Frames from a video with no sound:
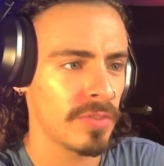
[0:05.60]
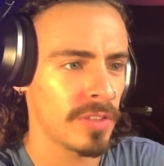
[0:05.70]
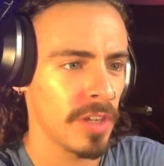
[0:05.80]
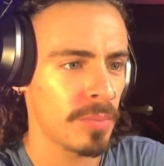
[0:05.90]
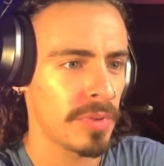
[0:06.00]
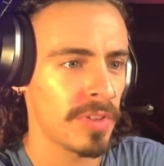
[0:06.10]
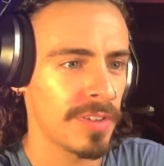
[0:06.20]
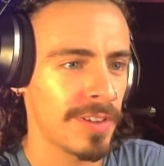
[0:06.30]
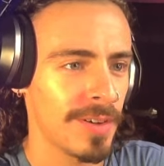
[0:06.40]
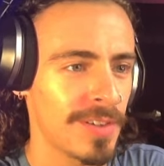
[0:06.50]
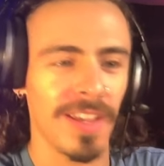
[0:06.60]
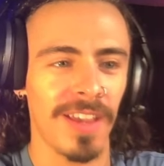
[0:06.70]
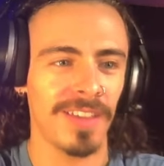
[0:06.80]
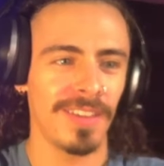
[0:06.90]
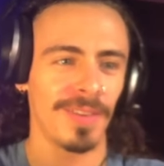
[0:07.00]
Yup.
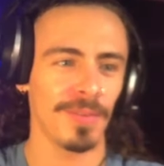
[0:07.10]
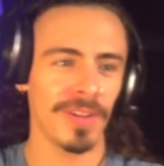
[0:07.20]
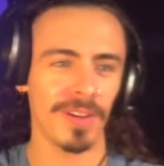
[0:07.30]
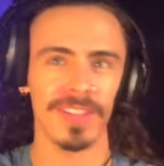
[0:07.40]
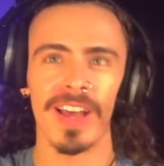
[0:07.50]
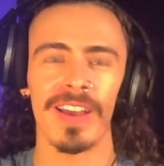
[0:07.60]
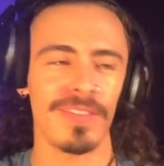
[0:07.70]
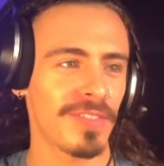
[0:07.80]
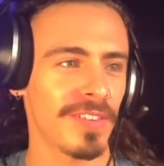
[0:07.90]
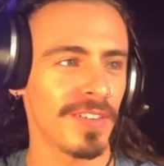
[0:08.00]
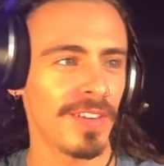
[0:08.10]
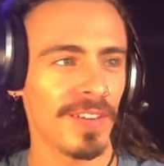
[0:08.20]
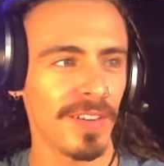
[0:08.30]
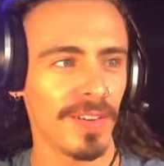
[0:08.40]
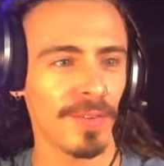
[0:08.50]
Okay. We are live.
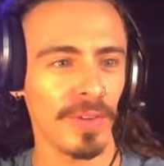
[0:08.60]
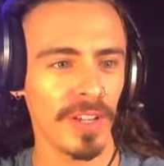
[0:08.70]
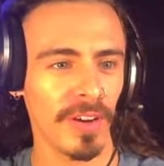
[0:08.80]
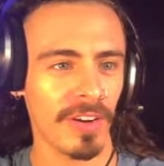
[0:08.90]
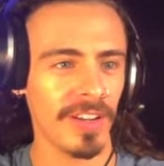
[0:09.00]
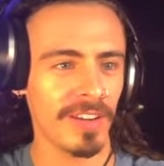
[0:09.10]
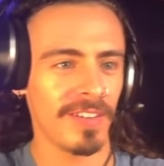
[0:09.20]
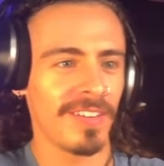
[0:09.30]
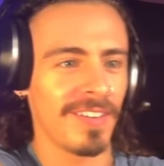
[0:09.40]
We are here.